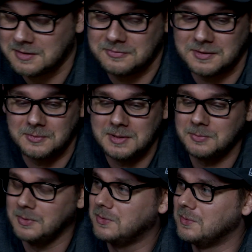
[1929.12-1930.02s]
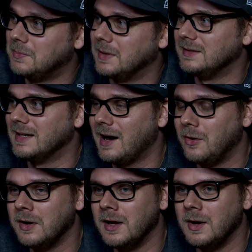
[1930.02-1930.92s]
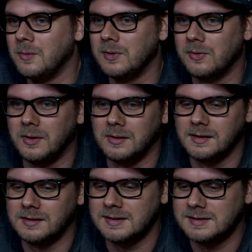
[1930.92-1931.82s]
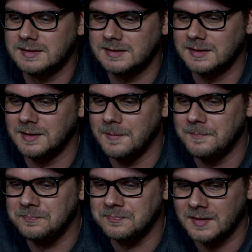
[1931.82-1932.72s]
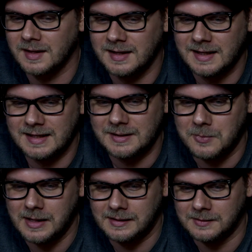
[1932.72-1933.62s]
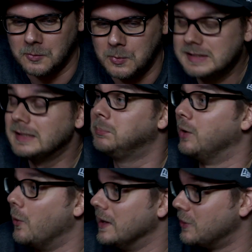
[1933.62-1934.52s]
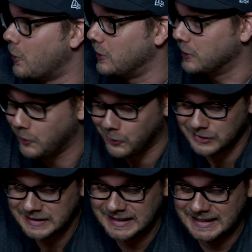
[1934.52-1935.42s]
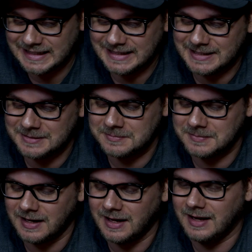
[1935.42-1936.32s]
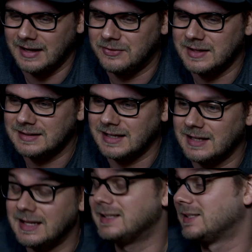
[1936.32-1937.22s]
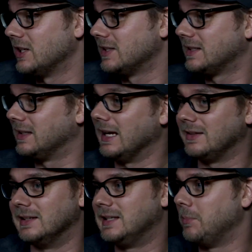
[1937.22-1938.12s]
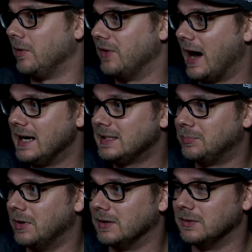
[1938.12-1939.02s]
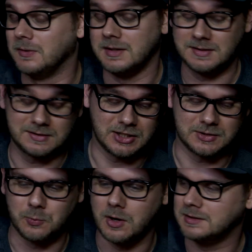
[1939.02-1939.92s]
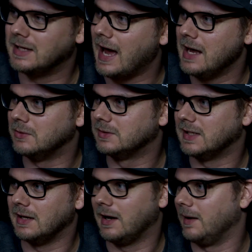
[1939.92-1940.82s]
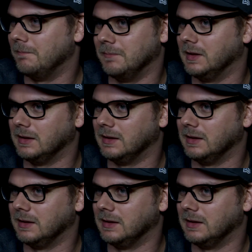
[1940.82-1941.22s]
have agreed with you, but now with all this whistleblowing going on, I think that, and that's just like the tip of the iceberg. This is just one guy who said I'm